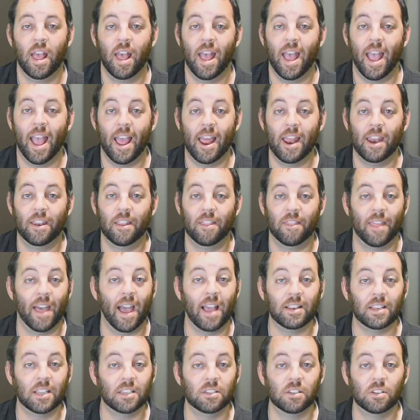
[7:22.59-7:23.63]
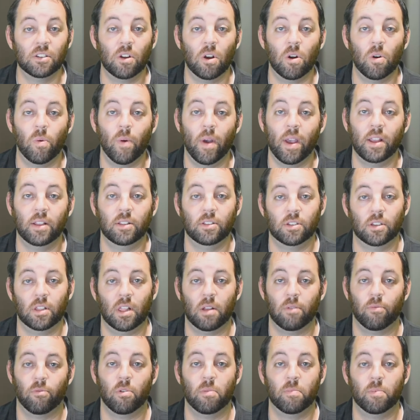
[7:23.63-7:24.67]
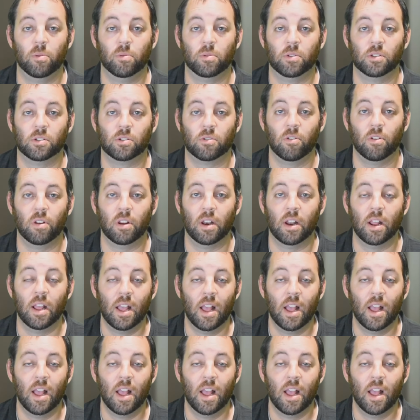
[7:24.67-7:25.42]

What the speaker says: and that doesn't go away until I reboot the screen.